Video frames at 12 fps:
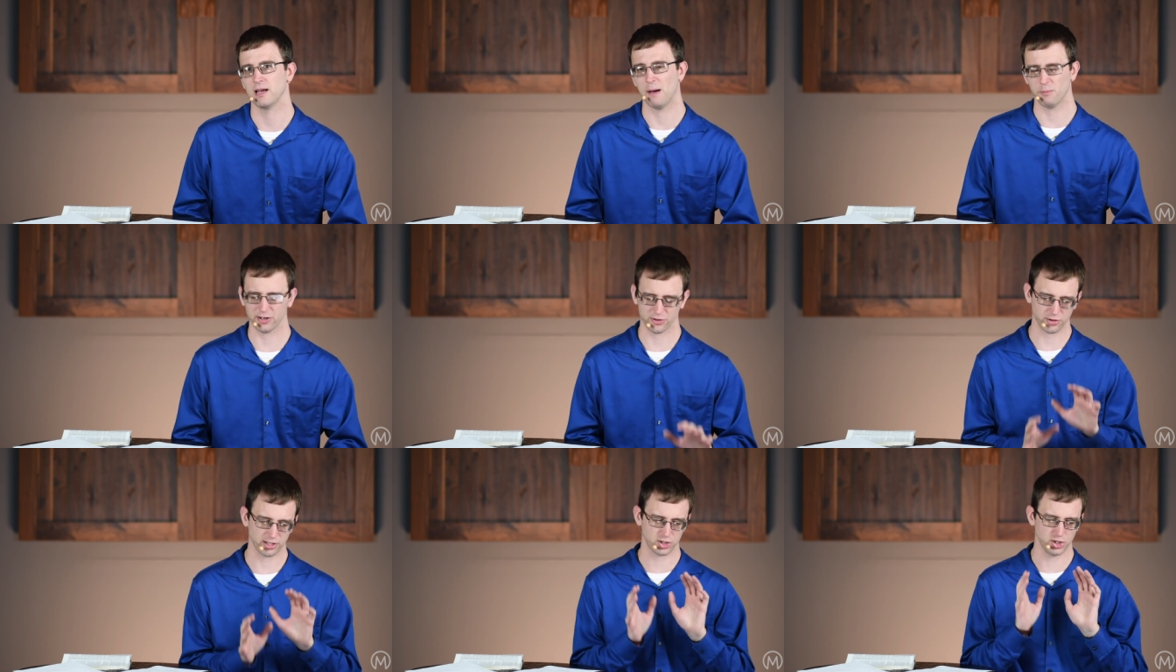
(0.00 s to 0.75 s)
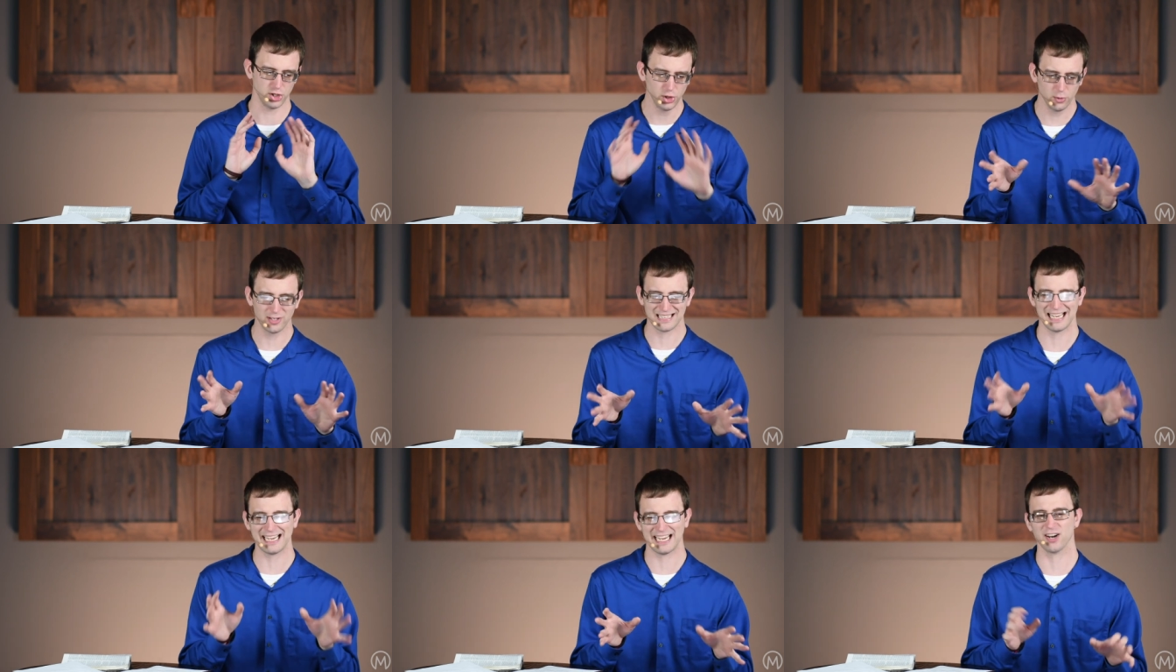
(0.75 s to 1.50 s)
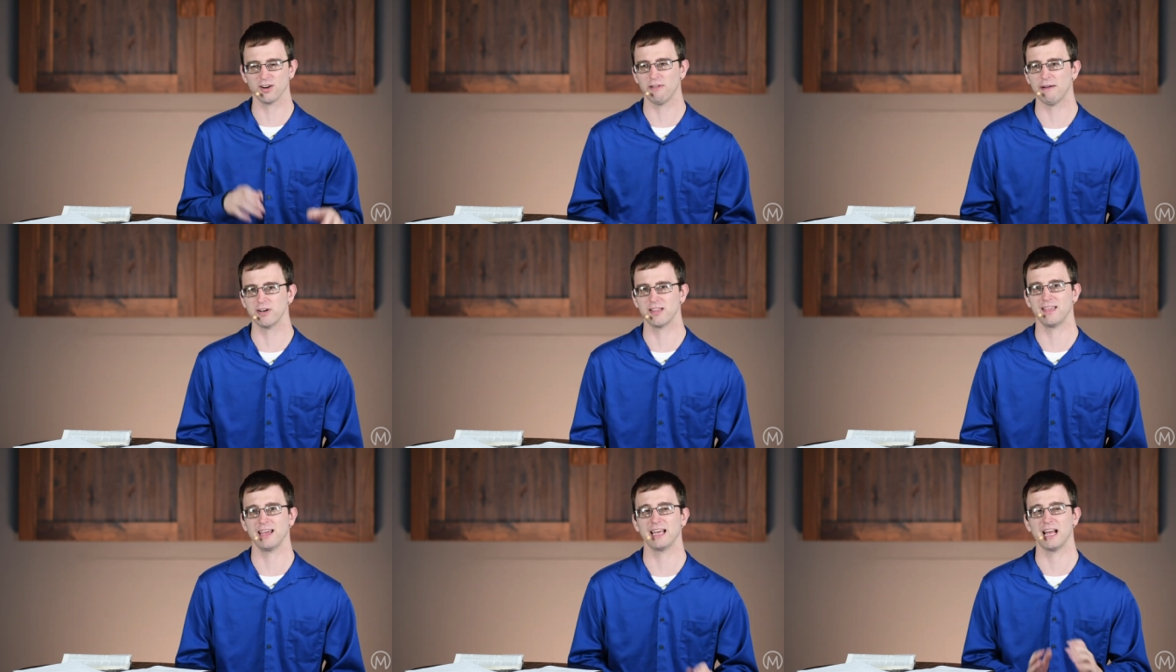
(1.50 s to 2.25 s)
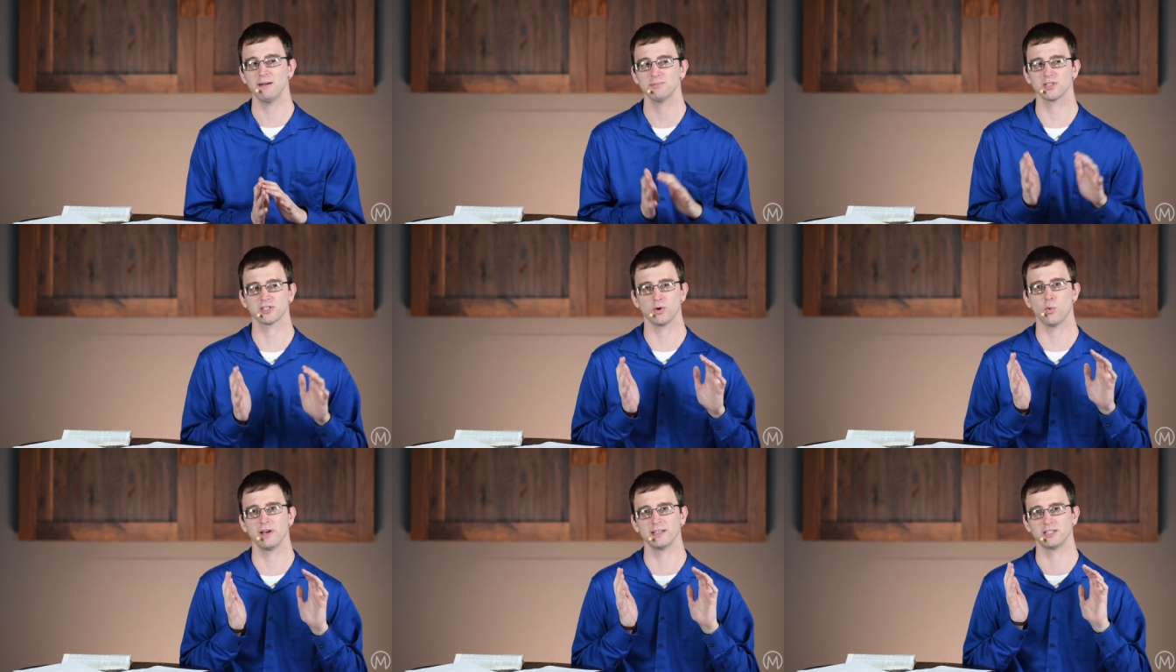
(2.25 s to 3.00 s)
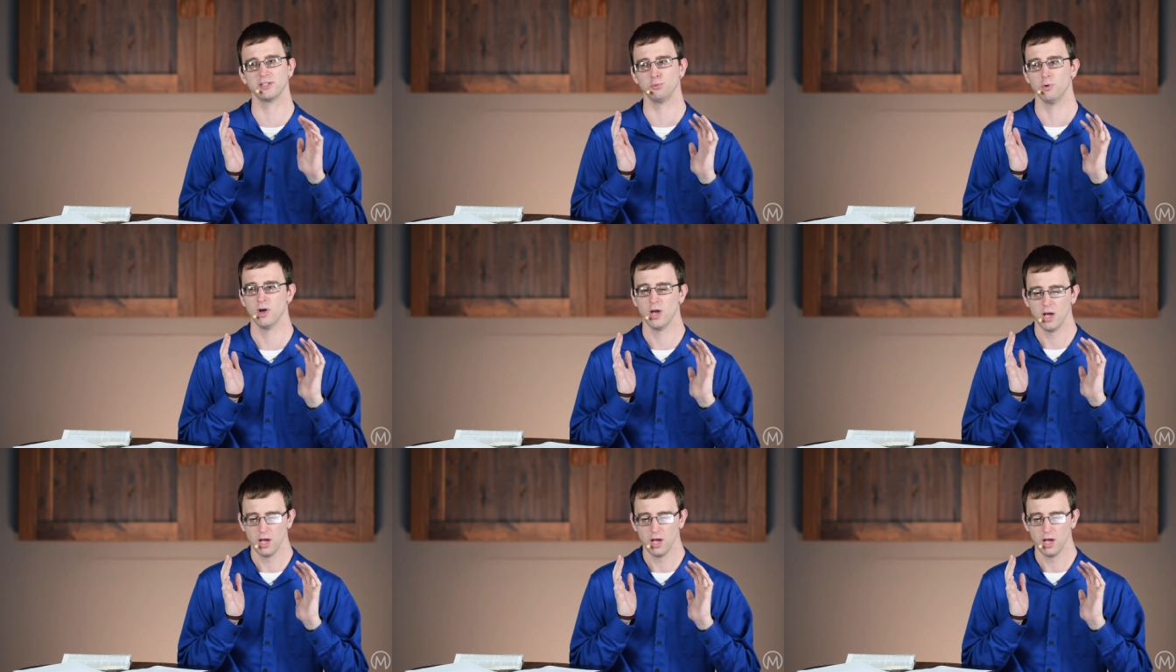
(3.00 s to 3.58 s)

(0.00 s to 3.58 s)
I'm going to trust you to take care of everything, and I'm just going to